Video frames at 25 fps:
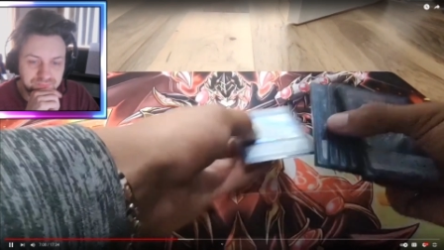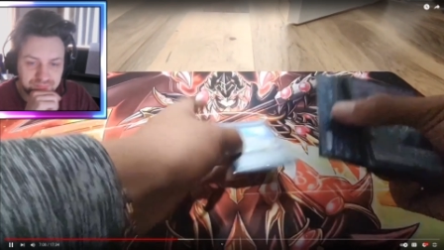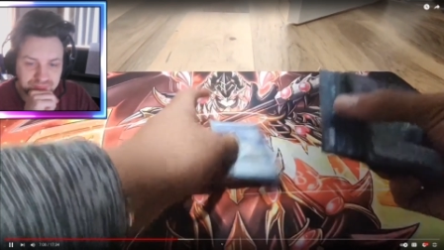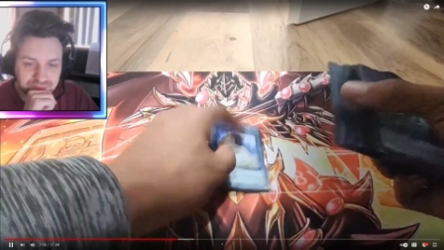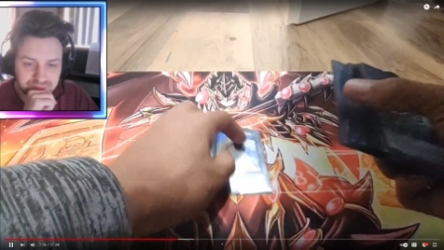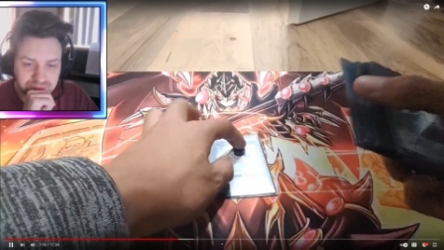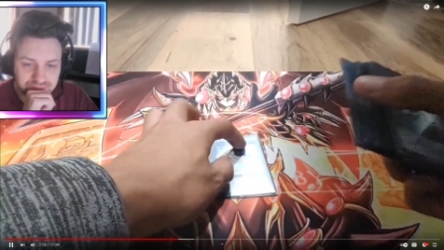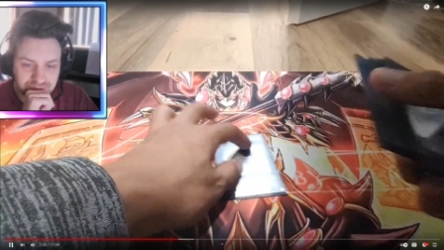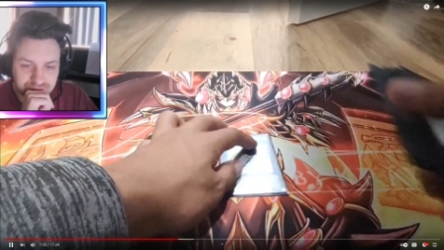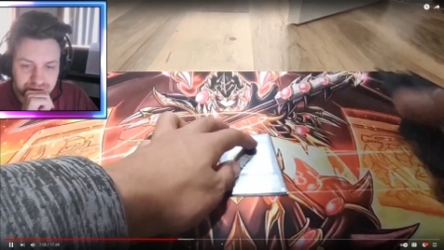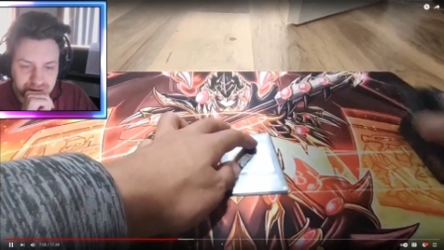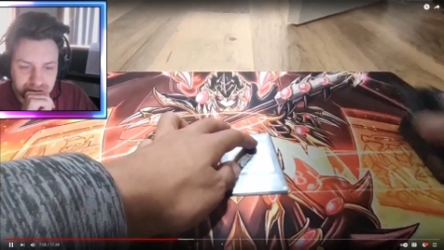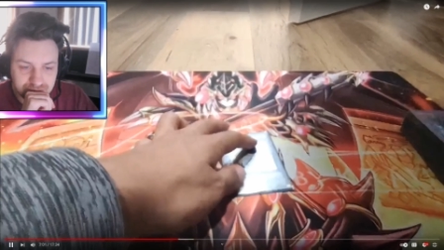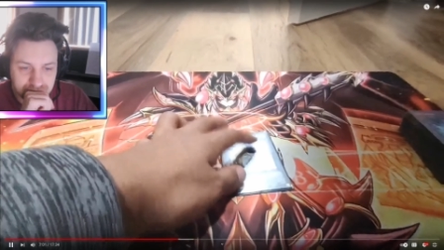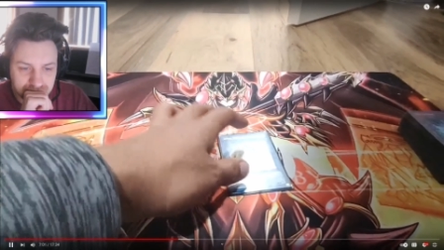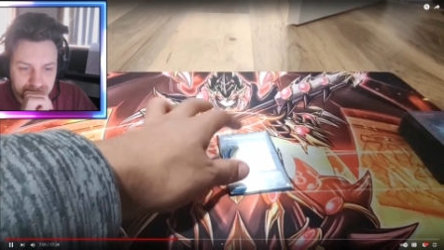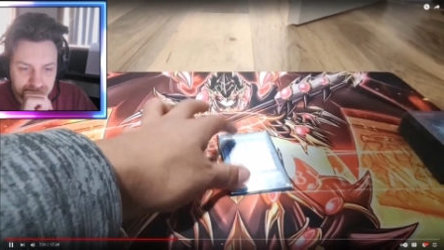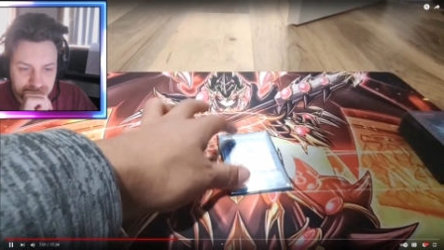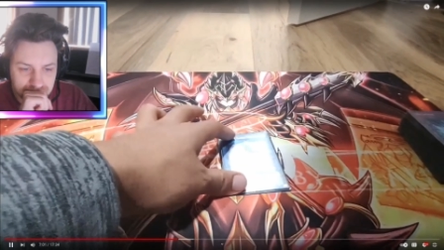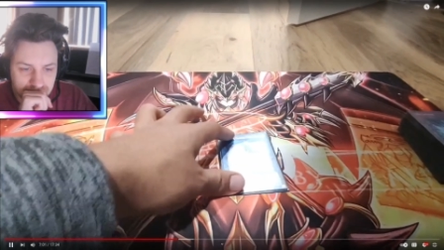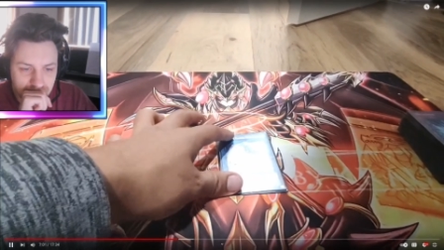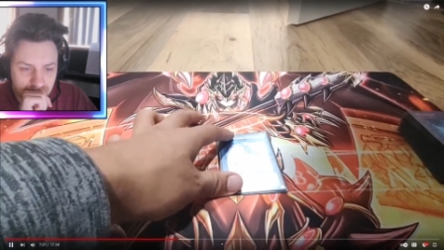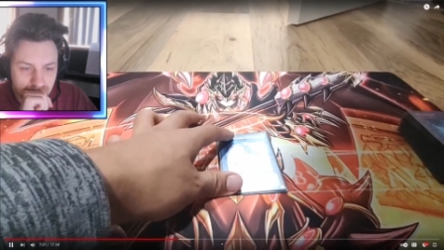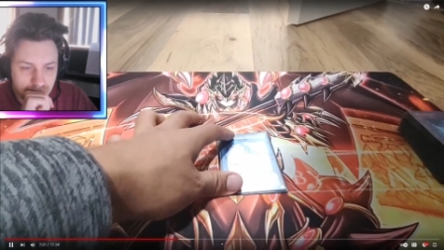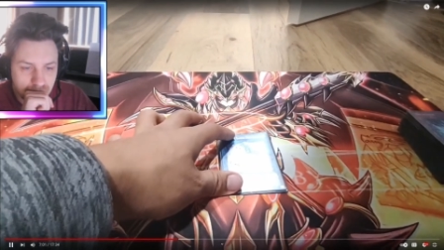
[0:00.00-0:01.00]
We'll go with one
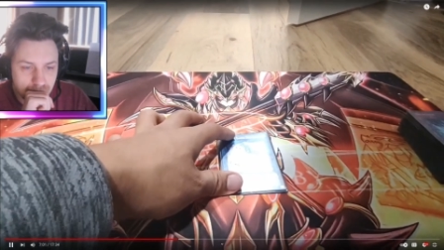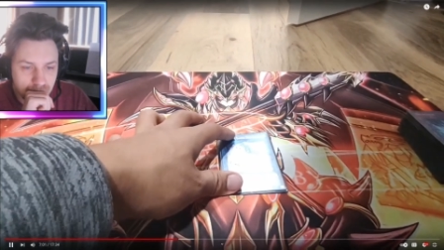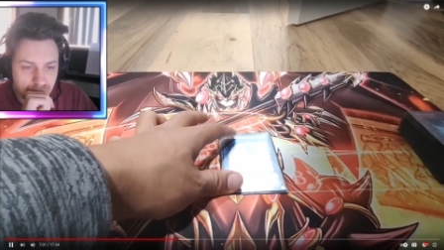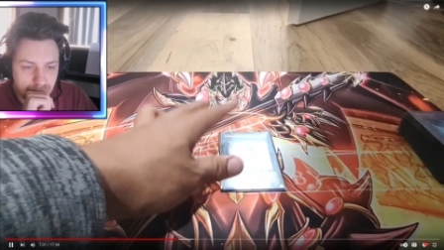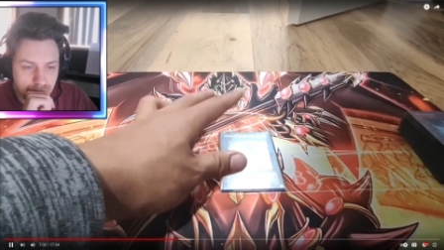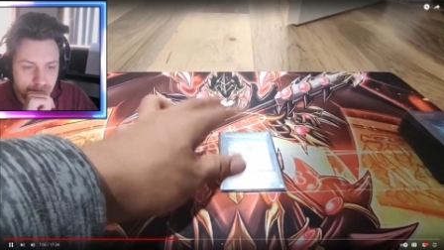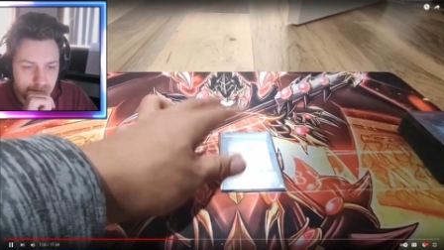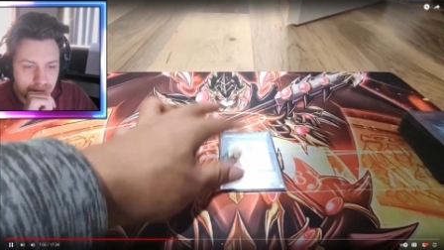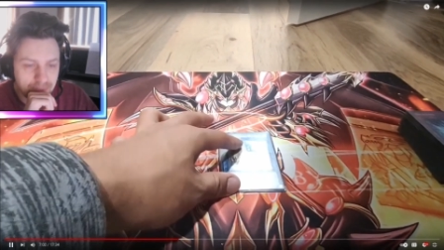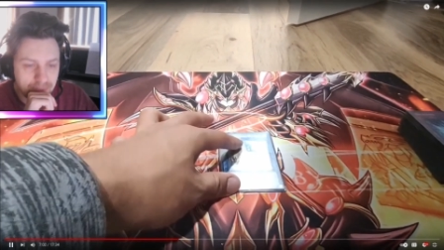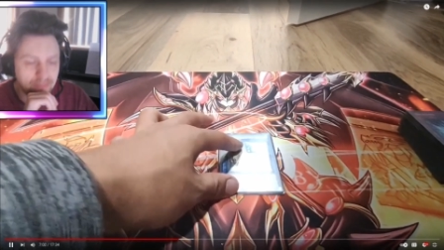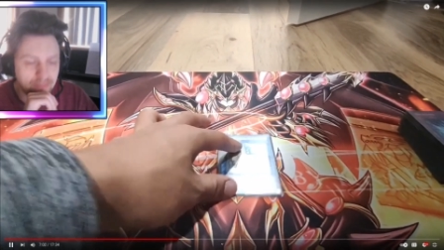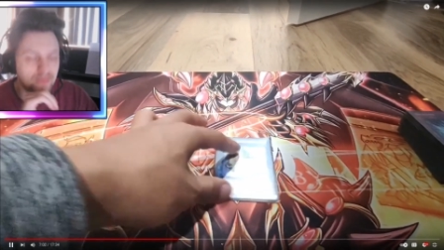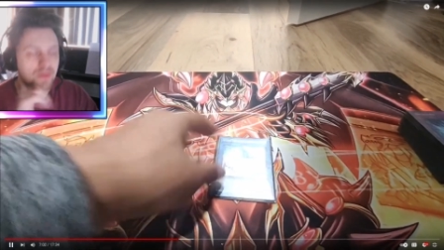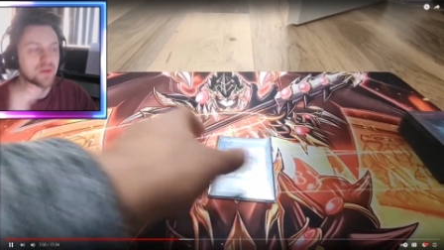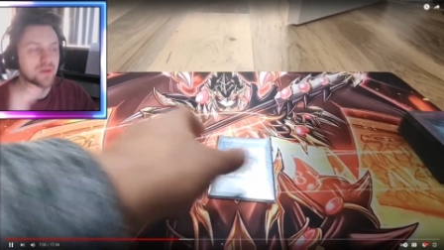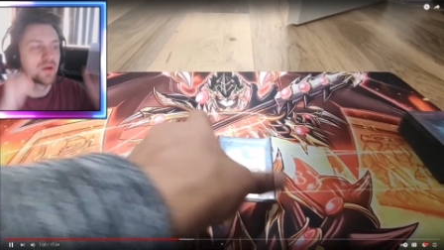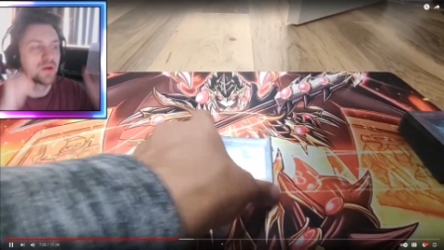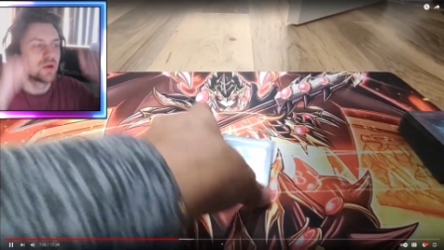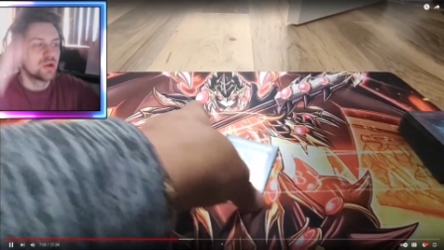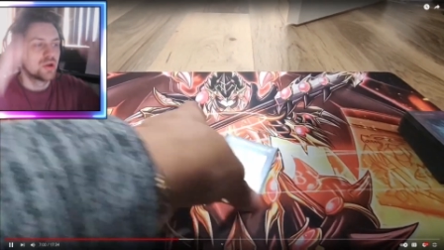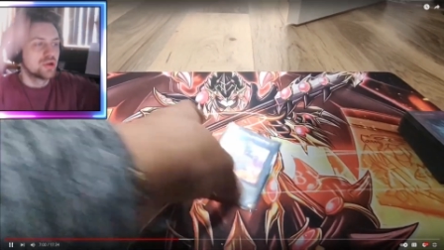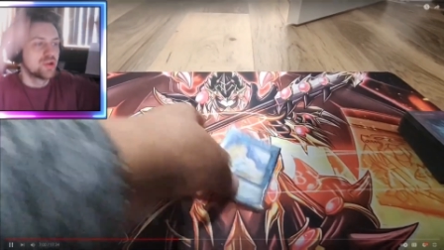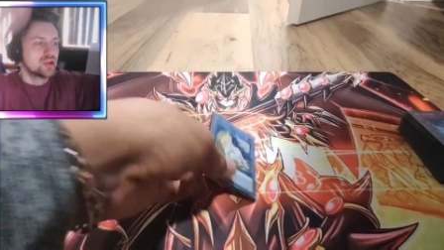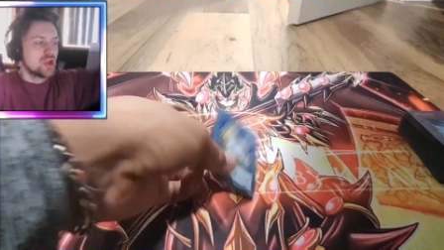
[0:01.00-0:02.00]
Artemis, the Majestic Moon Maiden.
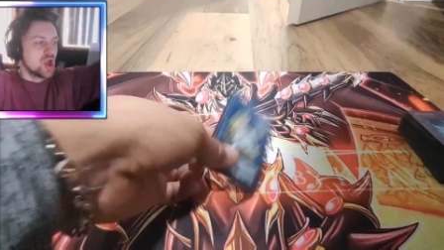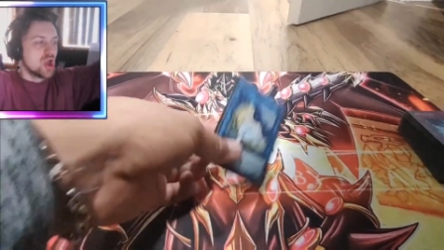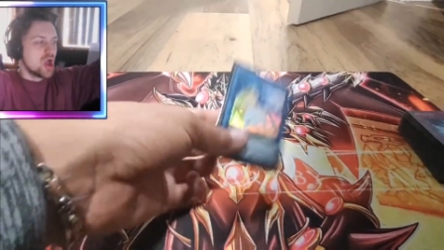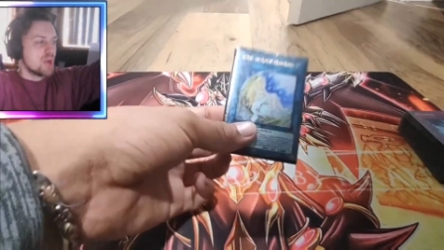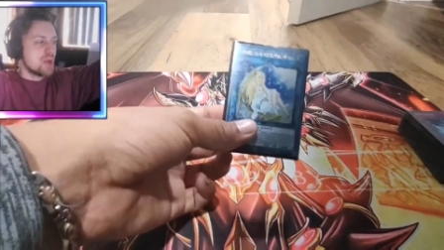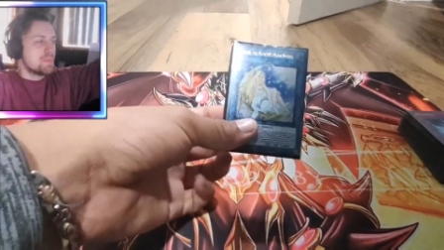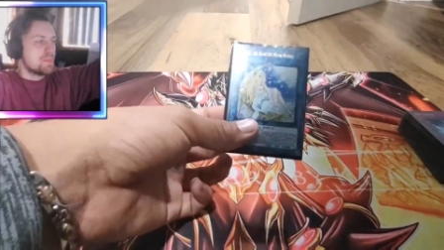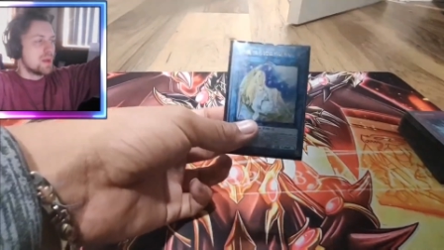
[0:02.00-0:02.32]
Yeah, baby!